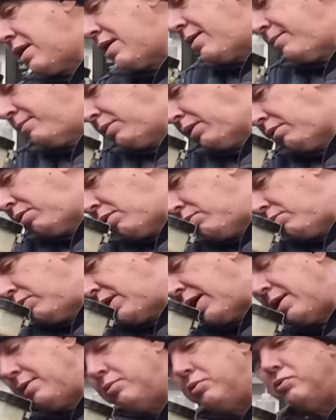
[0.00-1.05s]
um, throttle
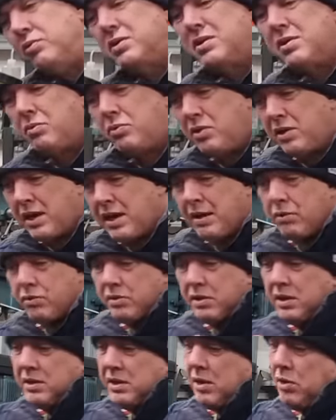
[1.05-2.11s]
cables, because I want to get all
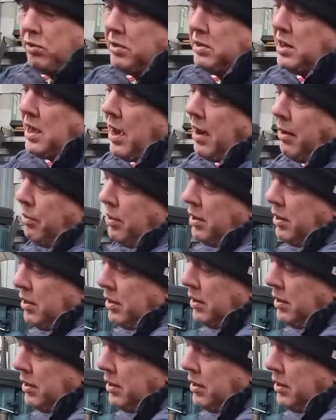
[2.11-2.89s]
this hooked up.